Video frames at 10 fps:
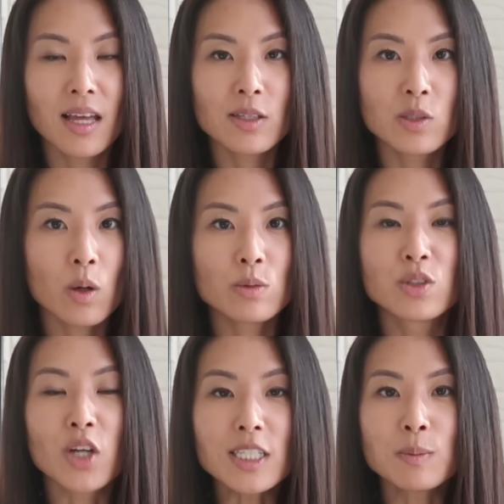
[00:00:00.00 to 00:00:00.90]
So
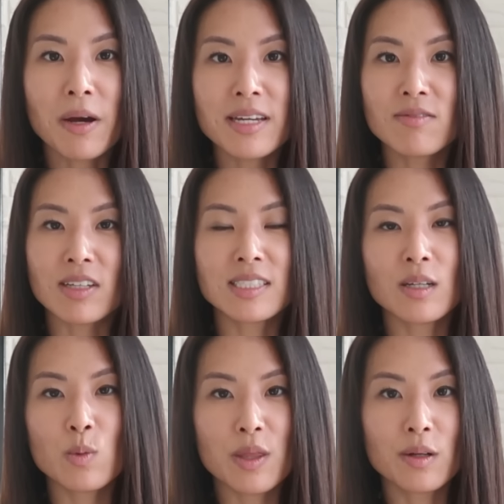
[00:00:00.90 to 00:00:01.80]
just by
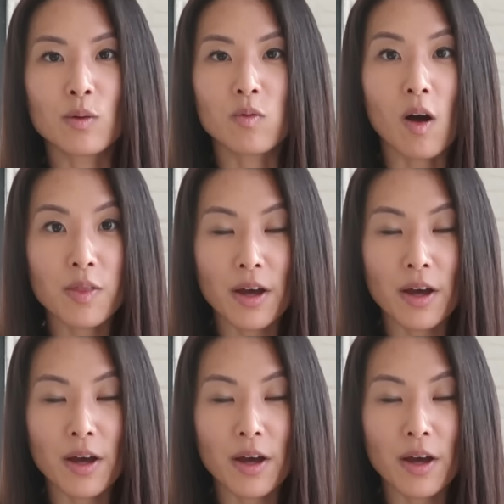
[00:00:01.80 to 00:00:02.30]
investing within a Roth